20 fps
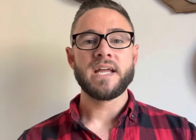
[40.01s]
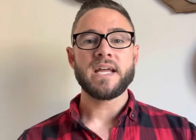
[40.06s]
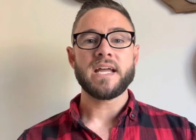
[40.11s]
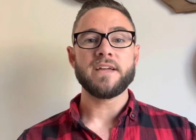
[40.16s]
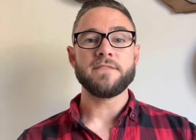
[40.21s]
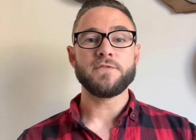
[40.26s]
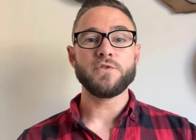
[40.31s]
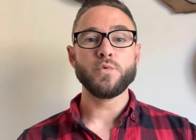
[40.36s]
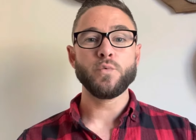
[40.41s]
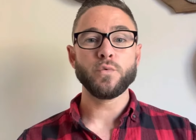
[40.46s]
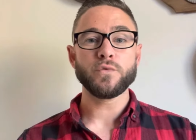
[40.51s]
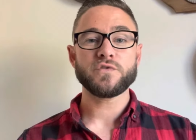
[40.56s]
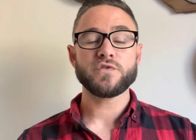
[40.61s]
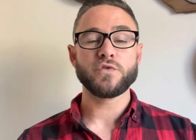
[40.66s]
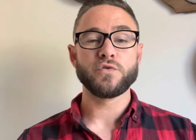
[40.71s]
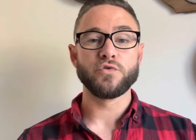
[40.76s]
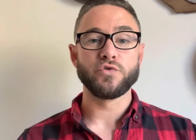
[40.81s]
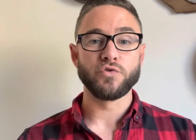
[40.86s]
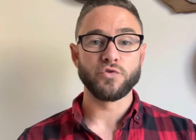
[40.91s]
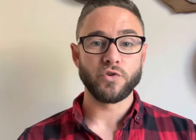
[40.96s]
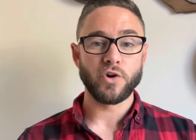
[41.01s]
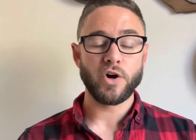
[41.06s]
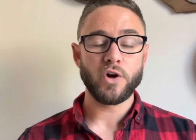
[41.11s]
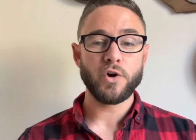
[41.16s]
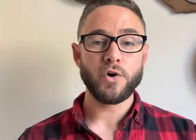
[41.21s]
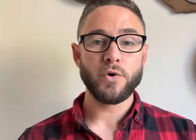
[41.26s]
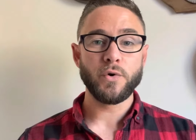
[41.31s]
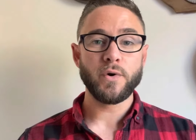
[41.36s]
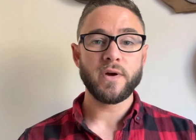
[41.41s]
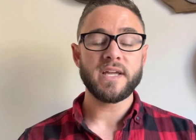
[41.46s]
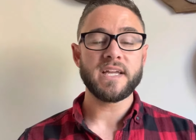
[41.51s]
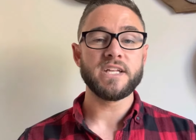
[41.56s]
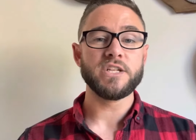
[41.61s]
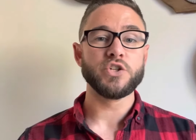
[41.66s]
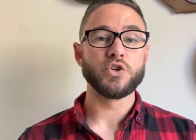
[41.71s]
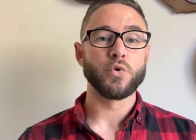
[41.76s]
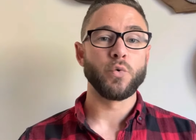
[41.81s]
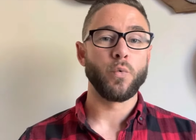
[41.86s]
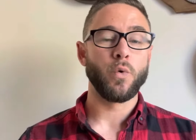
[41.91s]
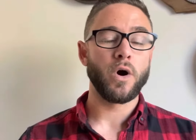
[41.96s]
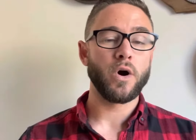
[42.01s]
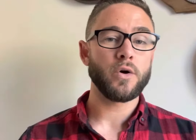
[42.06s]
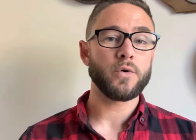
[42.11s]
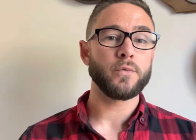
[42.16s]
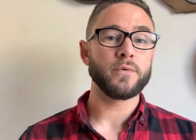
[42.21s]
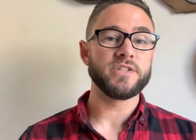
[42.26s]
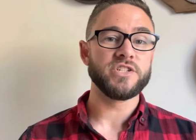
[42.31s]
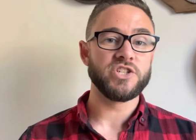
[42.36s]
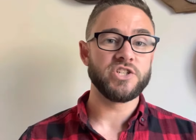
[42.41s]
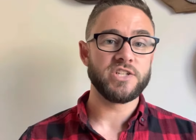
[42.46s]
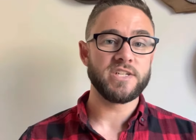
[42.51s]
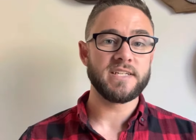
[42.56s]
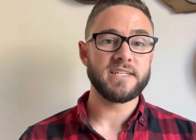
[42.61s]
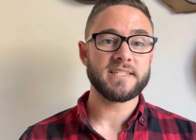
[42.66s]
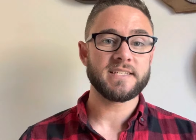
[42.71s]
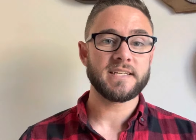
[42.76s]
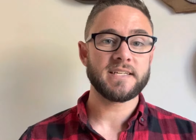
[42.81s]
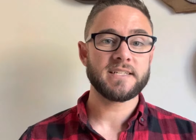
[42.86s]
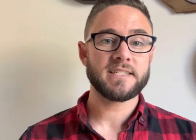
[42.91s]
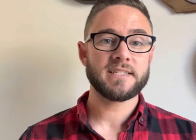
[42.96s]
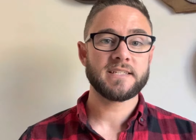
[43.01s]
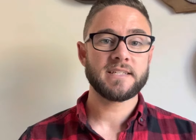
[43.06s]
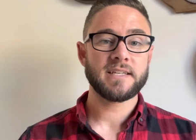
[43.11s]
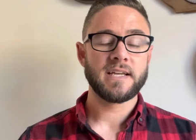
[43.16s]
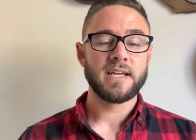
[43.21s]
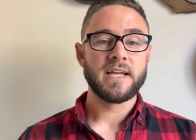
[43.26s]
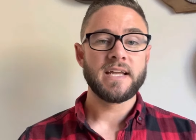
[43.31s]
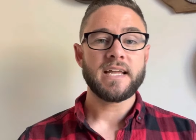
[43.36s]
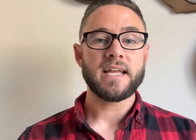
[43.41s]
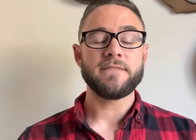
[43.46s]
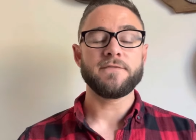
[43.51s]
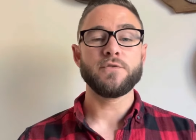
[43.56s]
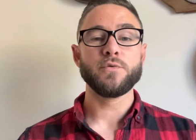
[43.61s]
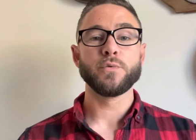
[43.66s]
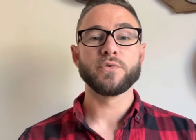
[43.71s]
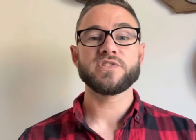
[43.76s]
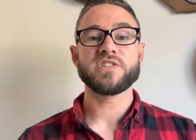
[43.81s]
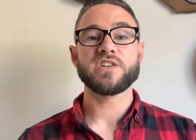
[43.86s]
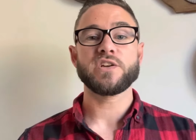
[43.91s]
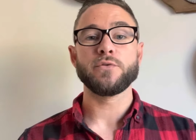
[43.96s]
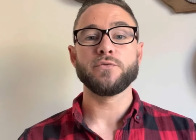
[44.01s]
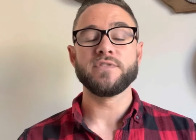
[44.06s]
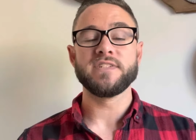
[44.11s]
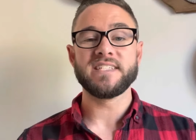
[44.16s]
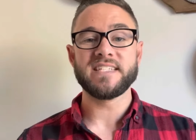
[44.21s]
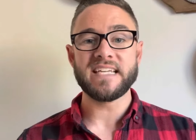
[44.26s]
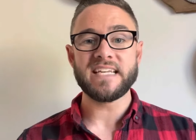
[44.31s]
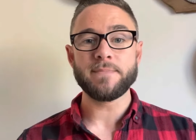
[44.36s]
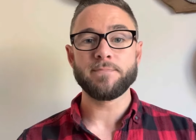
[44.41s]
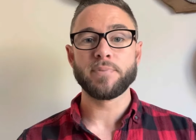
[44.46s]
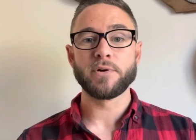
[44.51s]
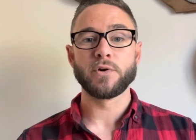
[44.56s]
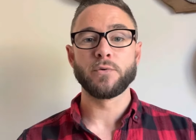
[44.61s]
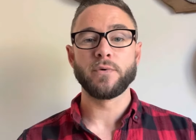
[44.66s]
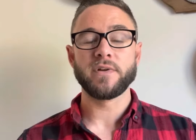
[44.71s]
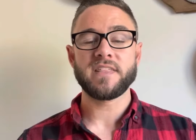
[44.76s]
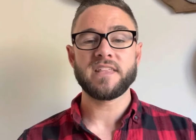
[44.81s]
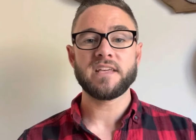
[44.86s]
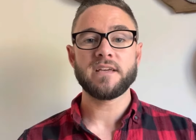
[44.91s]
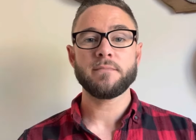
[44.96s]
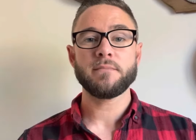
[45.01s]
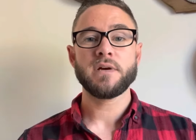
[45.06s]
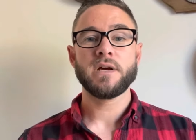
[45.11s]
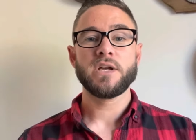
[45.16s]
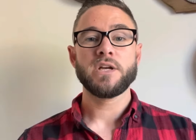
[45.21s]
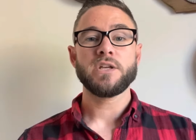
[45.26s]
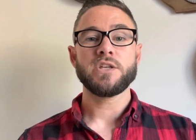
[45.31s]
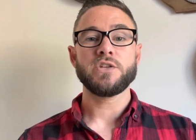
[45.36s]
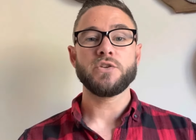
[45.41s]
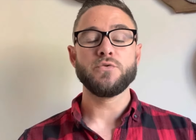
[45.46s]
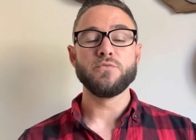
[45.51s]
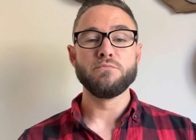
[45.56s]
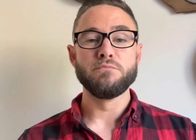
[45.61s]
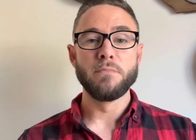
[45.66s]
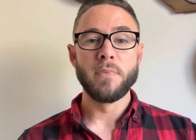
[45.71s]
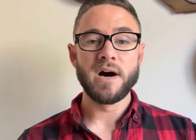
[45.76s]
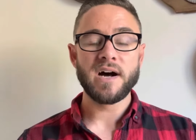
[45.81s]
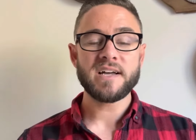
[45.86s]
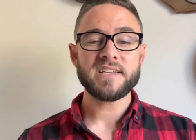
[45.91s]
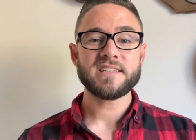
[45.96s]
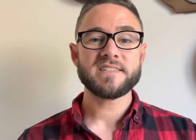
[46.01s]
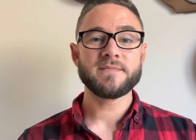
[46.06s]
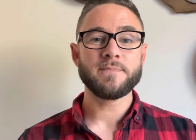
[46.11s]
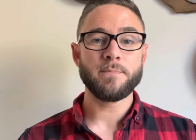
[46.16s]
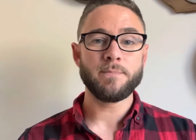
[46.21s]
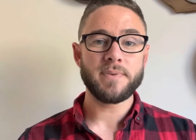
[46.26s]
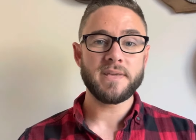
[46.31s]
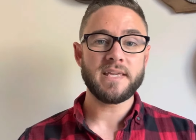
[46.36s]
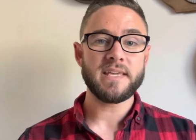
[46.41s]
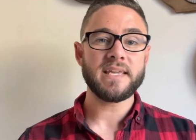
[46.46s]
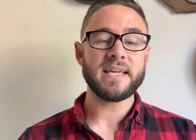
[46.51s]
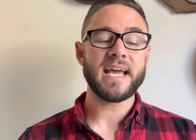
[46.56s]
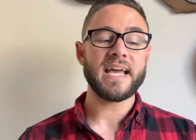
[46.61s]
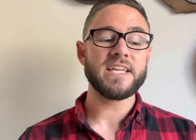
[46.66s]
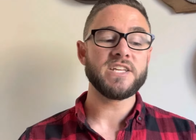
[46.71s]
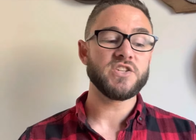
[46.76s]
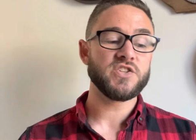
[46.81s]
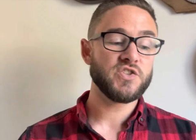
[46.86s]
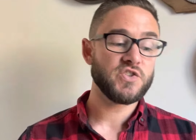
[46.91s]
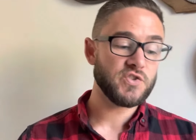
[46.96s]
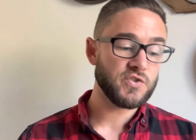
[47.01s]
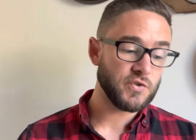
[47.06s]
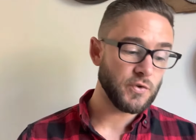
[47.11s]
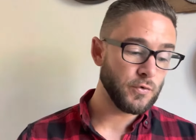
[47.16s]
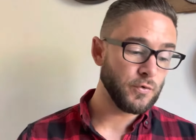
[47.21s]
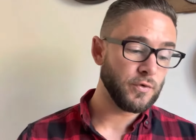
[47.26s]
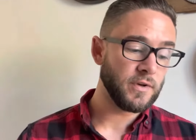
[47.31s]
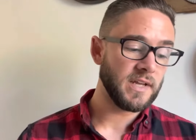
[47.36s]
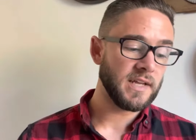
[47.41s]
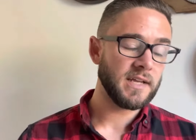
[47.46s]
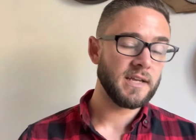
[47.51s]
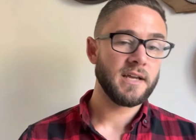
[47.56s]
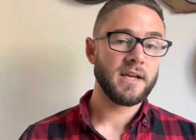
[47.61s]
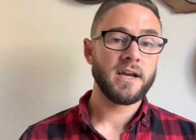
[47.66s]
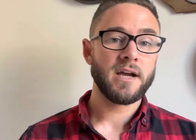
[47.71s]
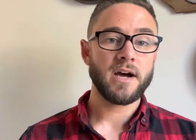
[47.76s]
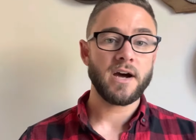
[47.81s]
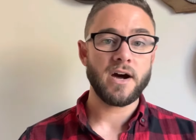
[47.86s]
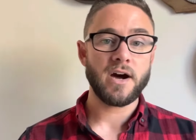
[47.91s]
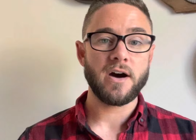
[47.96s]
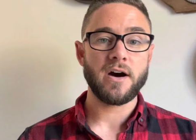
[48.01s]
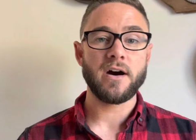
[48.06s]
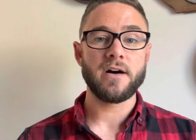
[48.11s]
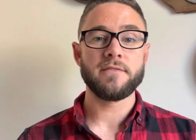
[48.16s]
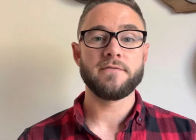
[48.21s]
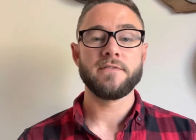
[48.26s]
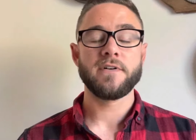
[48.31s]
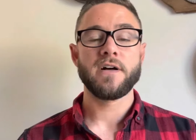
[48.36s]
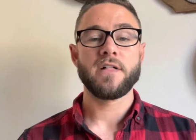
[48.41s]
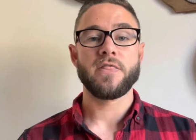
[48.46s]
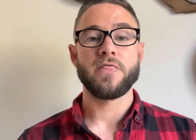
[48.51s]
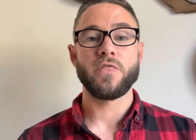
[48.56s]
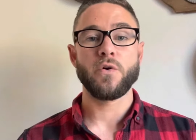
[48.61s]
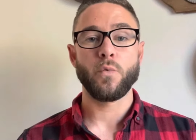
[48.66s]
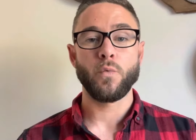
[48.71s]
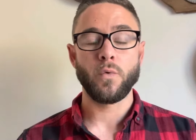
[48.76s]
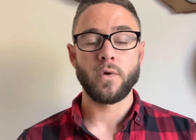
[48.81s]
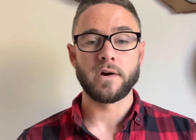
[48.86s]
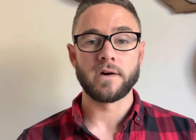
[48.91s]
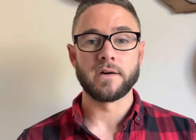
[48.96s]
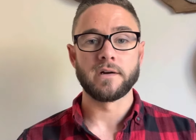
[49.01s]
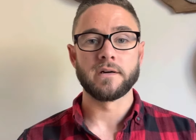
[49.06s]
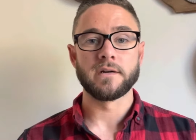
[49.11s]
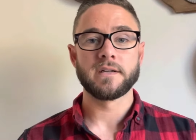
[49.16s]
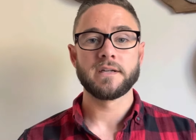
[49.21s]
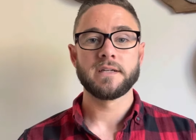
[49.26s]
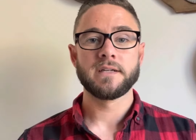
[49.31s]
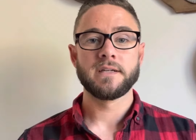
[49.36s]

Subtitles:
If you want to grow in your walk with Jesus, if you want to go deeper with him, you must be a student of the word.